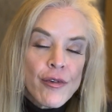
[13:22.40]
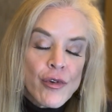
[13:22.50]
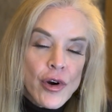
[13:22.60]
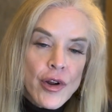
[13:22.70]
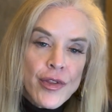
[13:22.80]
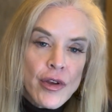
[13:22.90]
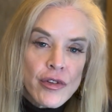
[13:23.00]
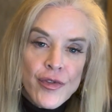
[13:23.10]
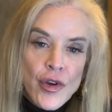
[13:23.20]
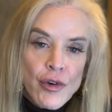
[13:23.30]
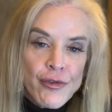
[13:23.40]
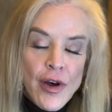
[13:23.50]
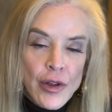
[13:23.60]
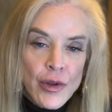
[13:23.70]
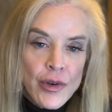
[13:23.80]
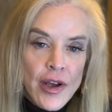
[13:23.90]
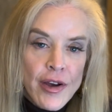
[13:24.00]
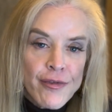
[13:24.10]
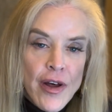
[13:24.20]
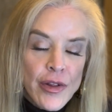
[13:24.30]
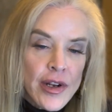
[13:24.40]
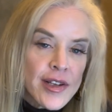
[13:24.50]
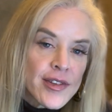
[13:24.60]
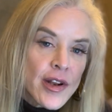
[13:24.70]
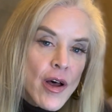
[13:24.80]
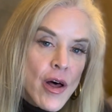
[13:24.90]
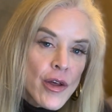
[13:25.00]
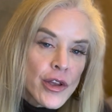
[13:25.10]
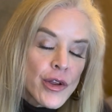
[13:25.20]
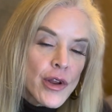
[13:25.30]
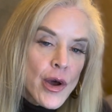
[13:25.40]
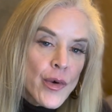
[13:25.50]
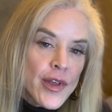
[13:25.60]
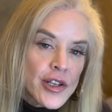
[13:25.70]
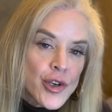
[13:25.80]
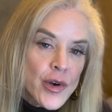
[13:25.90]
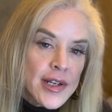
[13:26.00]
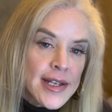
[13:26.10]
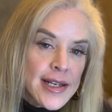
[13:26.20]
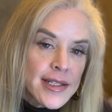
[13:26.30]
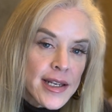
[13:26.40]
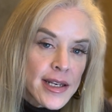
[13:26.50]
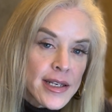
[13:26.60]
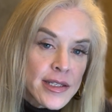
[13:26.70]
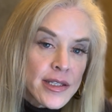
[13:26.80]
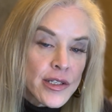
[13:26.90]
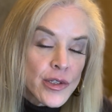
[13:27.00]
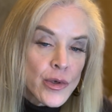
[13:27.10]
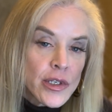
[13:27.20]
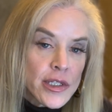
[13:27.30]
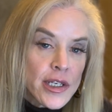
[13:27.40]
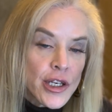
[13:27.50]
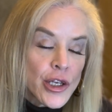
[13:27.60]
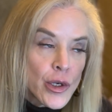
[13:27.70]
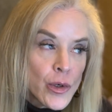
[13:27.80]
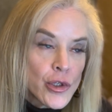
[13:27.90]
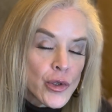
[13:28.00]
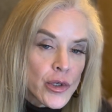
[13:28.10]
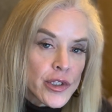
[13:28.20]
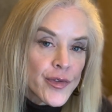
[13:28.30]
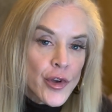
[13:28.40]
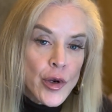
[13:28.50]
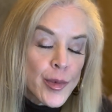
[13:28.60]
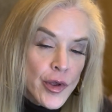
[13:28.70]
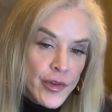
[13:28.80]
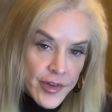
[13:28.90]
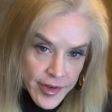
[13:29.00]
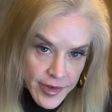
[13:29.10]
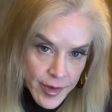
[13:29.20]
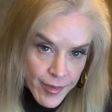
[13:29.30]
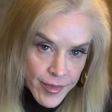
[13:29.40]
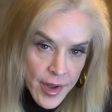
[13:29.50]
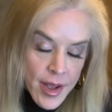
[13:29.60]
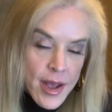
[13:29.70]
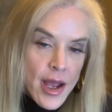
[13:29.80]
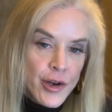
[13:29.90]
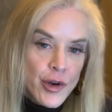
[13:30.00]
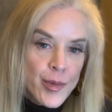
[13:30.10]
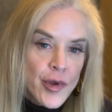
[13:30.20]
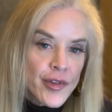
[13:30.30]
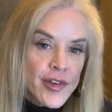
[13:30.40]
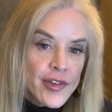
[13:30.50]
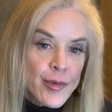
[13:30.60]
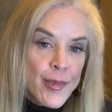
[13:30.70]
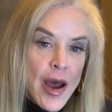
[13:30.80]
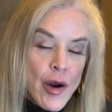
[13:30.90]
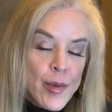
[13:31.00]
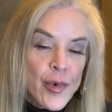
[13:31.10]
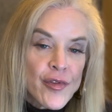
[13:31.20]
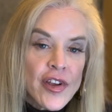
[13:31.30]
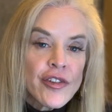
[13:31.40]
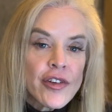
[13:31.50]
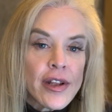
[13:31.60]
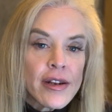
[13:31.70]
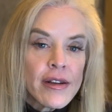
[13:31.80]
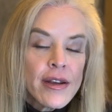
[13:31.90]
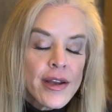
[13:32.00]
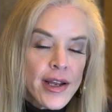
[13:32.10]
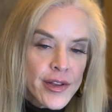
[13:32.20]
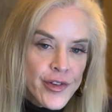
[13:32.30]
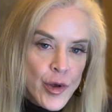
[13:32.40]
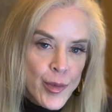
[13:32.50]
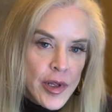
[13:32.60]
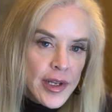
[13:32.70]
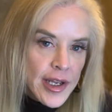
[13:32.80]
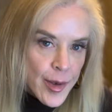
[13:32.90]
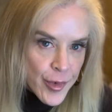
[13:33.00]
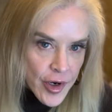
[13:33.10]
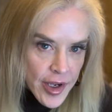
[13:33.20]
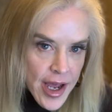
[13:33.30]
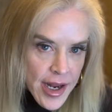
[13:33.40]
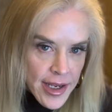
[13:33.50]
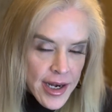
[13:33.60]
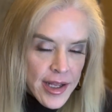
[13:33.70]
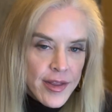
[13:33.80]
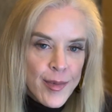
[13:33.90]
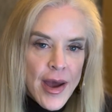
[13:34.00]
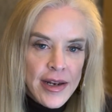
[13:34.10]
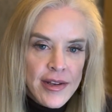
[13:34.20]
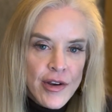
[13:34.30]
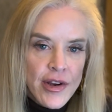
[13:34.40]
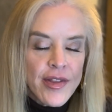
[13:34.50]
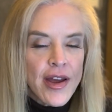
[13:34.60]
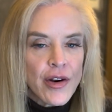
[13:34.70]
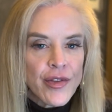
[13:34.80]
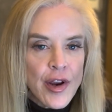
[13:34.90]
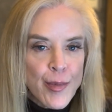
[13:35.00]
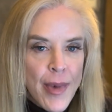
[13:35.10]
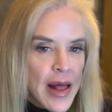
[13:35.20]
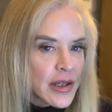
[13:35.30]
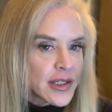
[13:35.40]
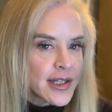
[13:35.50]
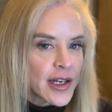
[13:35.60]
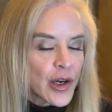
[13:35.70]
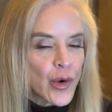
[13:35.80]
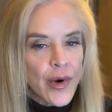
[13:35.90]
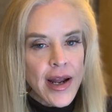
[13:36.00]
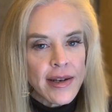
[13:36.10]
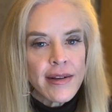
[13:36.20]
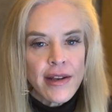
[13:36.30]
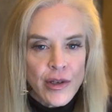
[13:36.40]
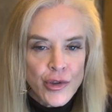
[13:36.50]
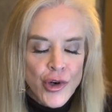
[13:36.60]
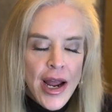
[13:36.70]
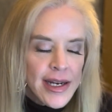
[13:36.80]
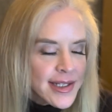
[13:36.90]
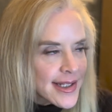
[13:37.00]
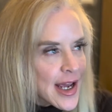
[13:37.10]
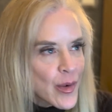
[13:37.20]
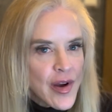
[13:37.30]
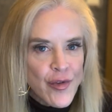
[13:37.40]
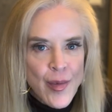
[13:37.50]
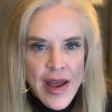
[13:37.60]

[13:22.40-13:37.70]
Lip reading: For those of you who have followed us at all, you know that your intestine is the source, a huge source of your immune system and your immune system power and prevention. And so building up your gut, getting the bacteria that are there balanced and correct, trying to stay away from